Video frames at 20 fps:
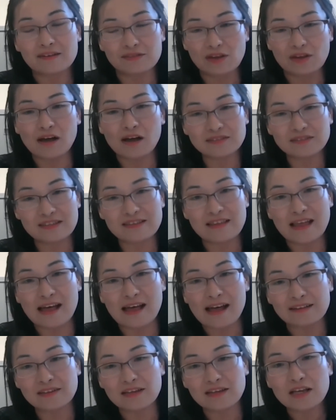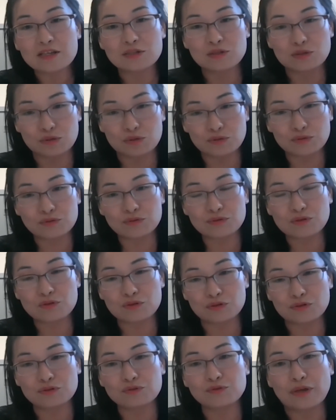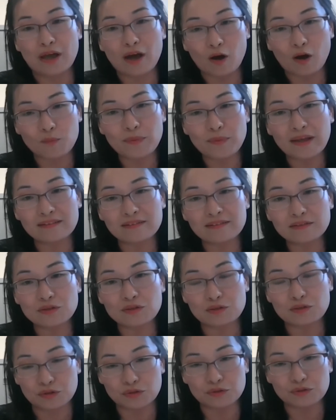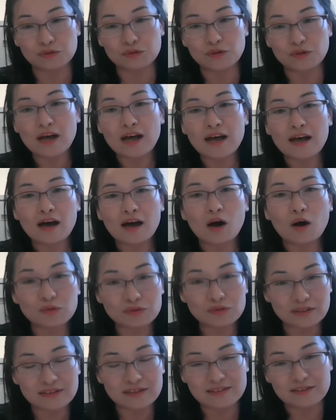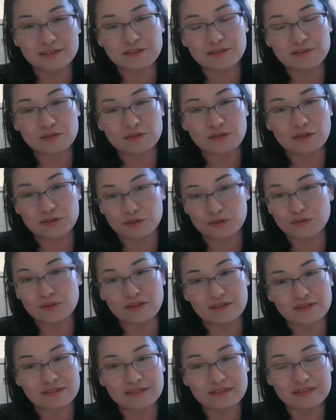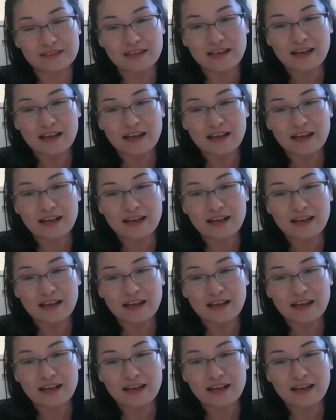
announced that schools should reopen to all these students